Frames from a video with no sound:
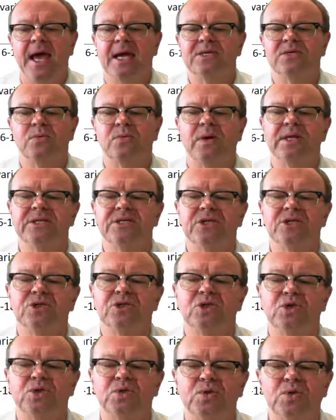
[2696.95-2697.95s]
as well as
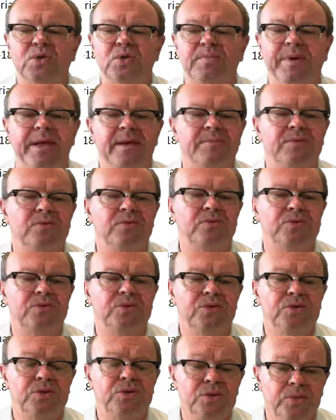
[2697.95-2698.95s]
ensure people
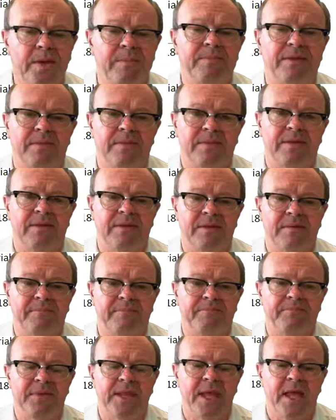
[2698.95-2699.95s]
do implement them,